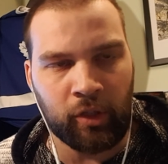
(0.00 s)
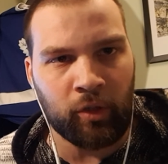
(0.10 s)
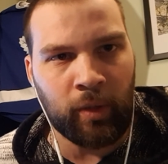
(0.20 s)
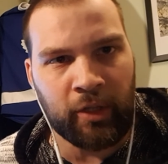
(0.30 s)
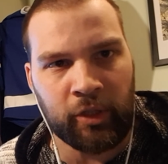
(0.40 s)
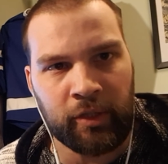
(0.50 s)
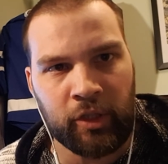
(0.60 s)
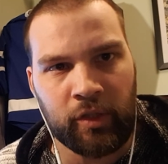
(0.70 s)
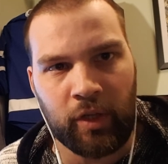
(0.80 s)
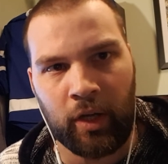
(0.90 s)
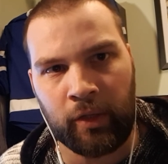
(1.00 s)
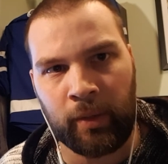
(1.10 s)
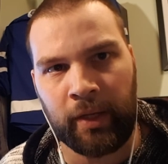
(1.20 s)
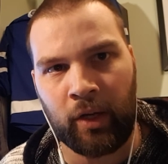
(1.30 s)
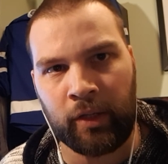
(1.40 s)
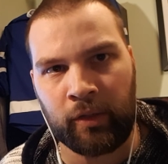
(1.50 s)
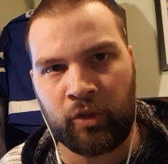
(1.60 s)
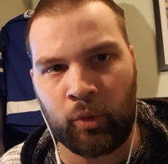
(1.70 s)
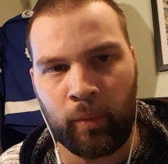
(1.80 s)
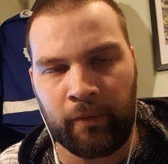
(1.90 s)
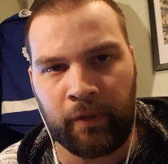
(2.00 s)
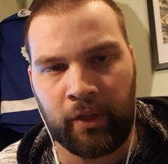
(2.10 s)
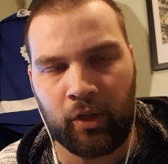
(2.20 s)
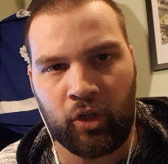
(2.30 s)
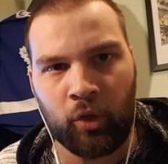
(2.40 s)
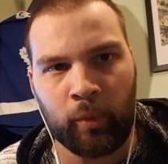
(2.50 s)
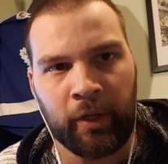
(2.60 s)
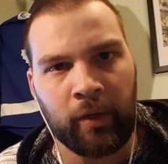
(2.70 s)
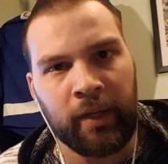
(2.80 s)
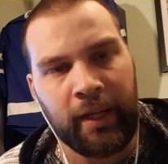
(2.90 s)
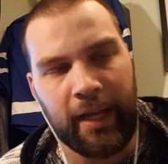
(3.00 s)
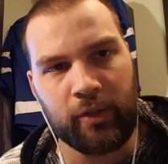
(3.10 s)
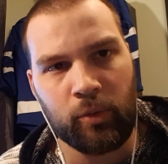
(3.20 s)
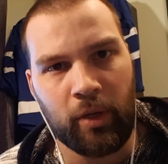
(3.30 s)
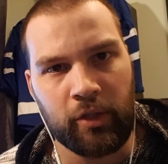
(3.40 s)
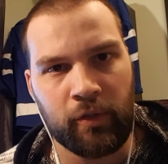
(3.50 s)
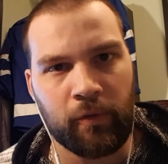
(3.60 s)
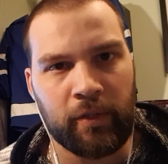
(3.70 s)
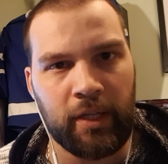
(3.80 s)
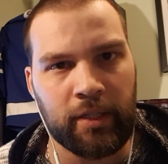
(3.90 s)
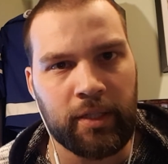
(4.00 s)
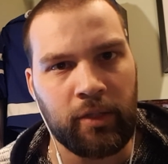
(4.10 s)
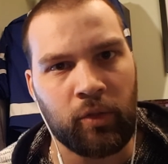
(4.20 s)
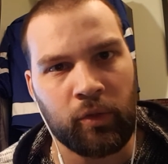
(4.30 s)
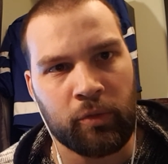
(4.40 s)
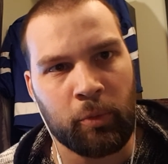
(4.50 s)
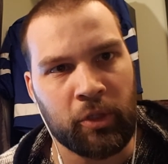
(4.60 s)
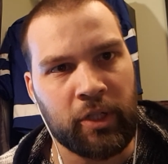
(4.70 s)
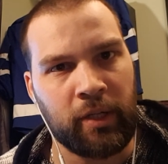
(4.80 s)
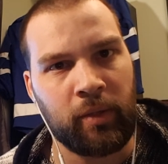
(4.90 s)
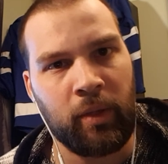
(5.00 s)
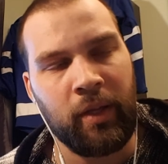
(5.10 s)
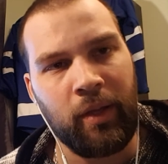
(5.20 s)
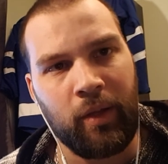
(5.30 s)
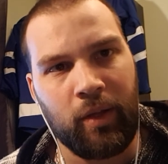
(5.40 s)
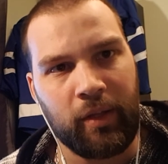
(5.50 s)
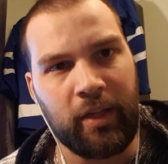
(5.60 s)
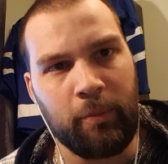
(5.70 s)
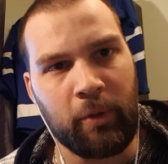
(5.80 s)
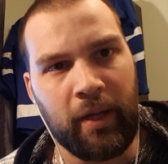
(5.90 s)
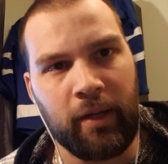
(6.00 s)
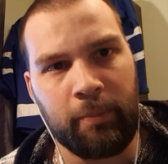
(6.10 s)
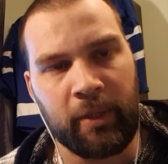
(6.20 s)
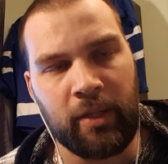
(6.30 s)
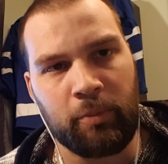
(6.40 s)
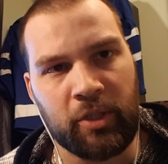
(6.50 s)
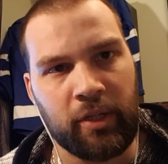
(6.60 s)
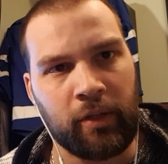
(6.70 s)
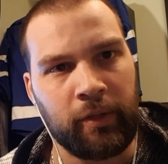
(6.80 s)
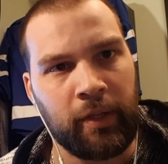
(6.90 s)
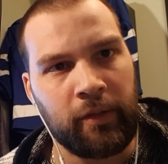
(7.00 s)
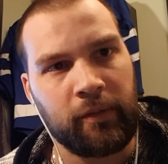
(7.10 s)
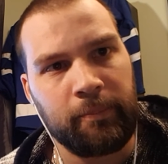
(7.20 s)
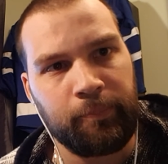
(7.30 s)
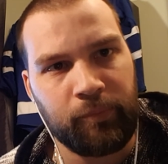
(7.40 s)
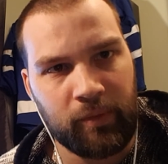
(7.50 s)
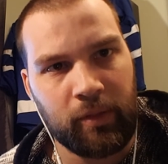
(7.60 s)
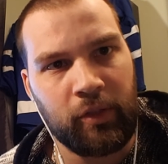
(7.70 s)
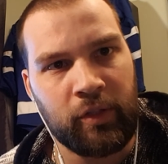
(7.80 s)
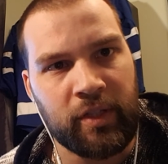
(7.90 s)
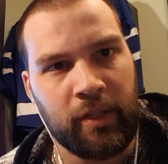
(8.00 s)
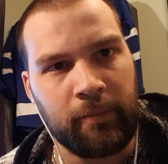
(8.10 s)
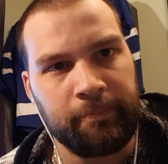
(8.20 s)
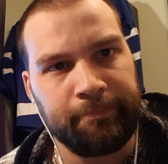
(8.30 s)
Congratulations, Andre, on a terrific career. Andrew Rogers for TST Total Sports Talk. Keep your head up and keep your stick on the ice. Good to see you.